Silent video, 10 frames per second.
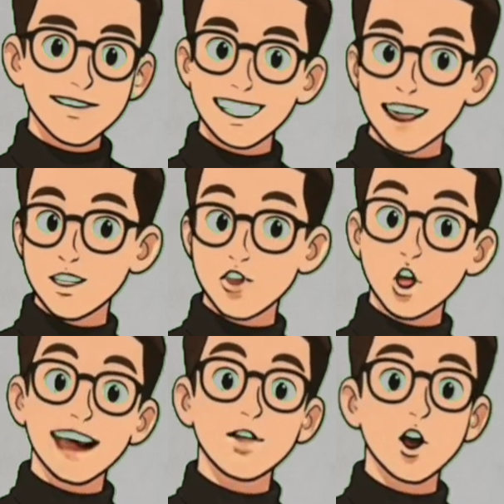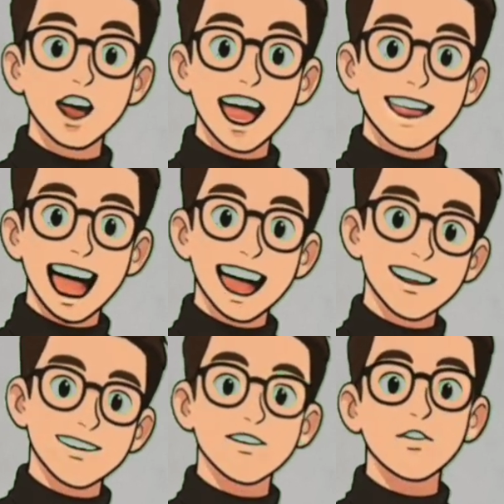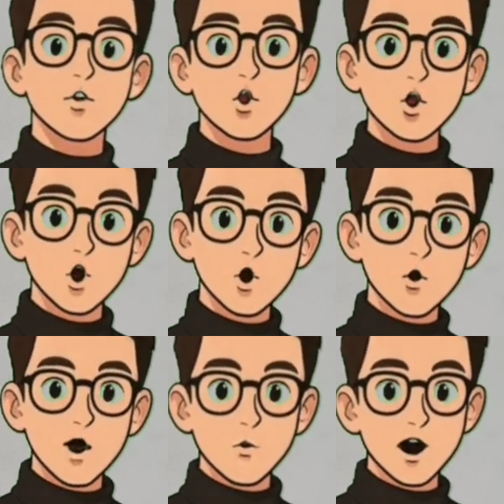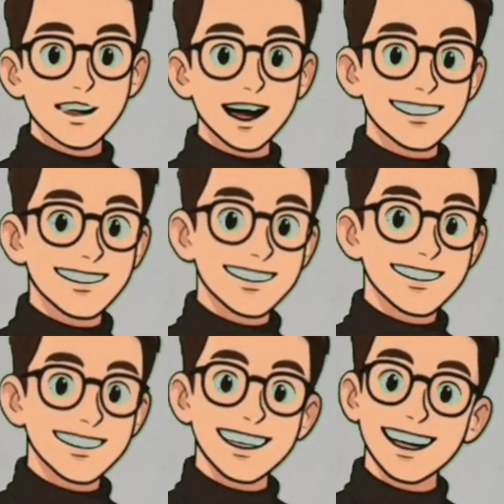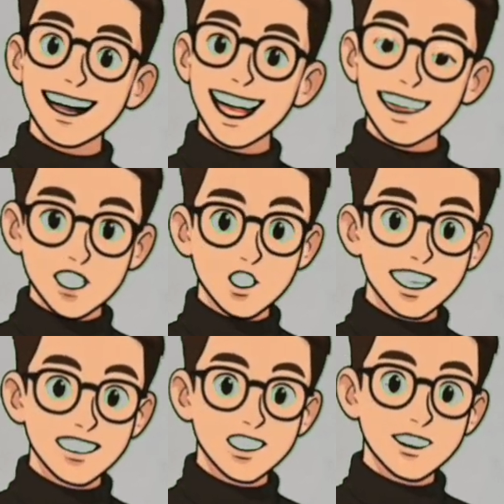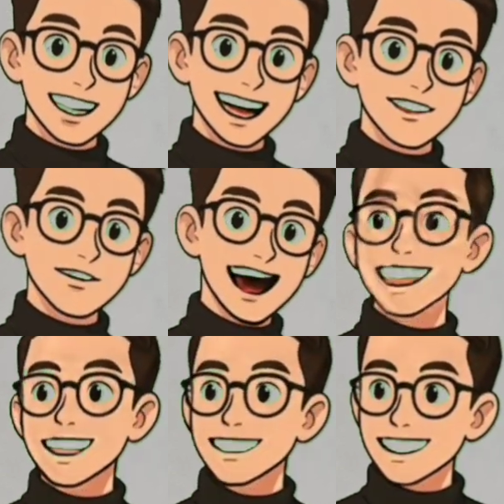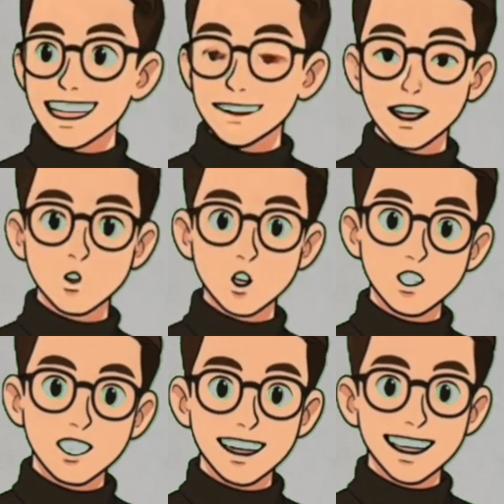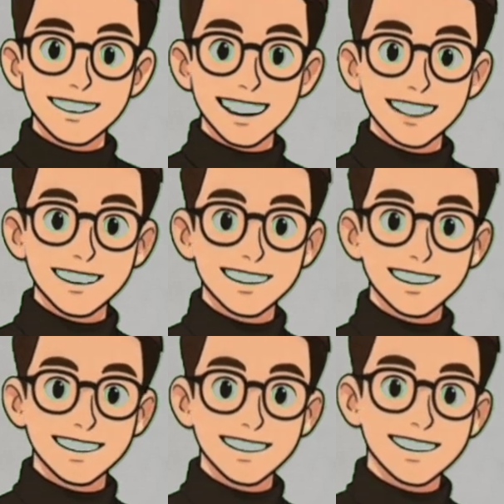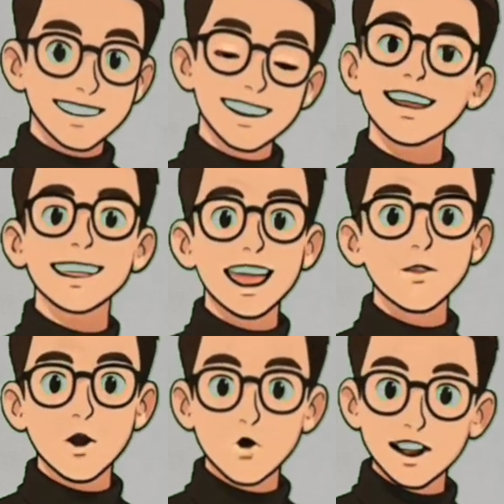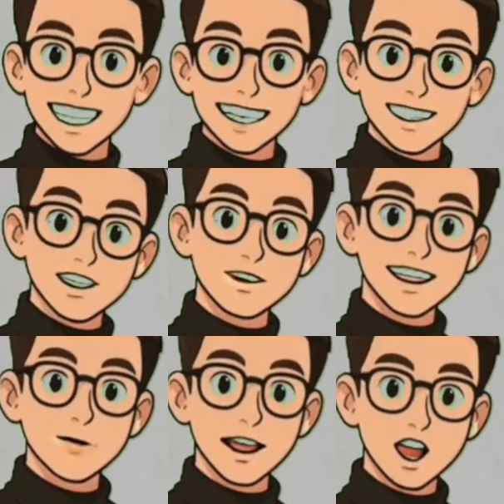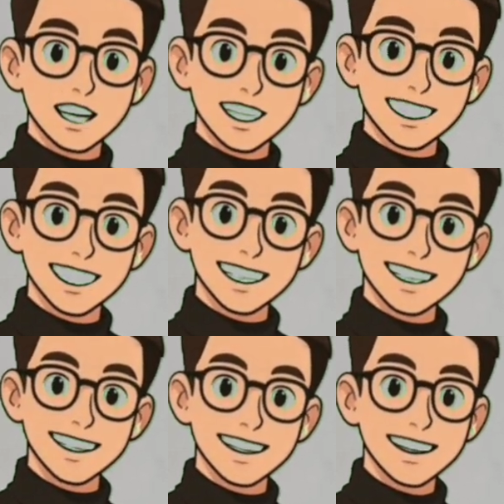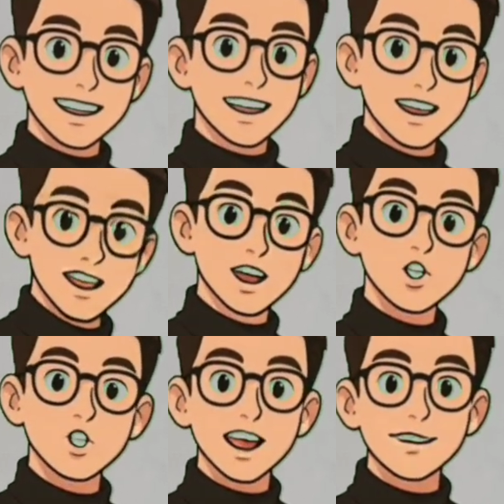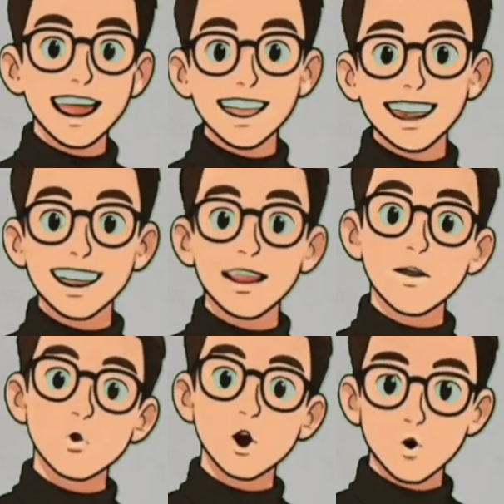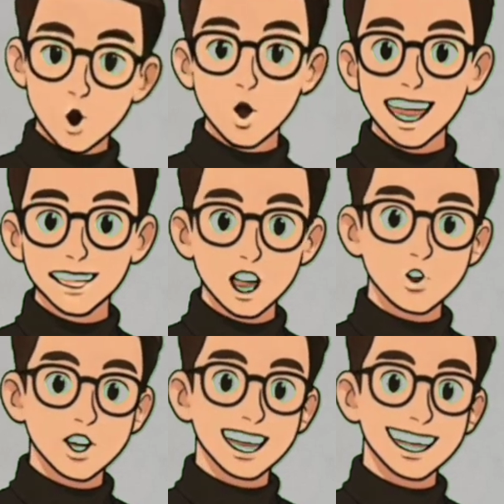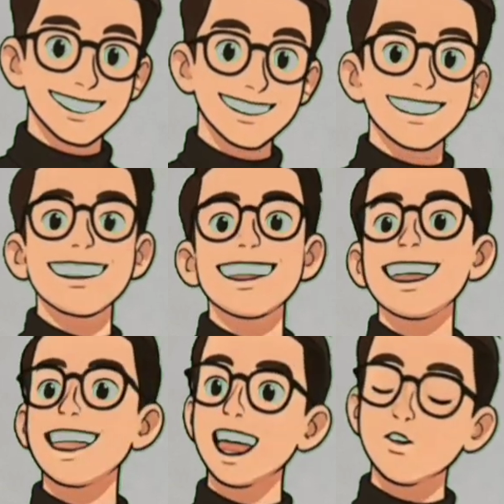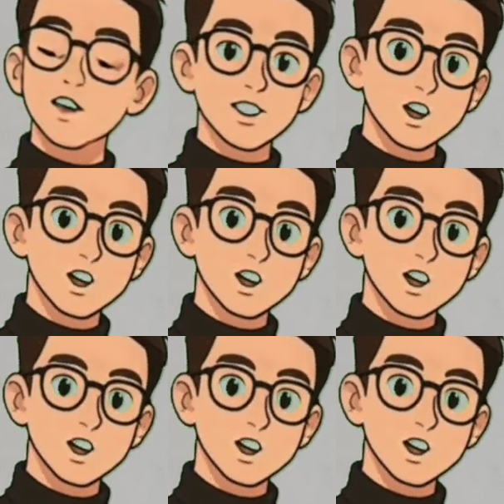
carry an earthquake's energy far from the quake's origin. The 9.2 magnitude earthquake in December 2004 near the Indonesian island of Sumatra produced a series of tsunamis that swept across the Indian Ocean,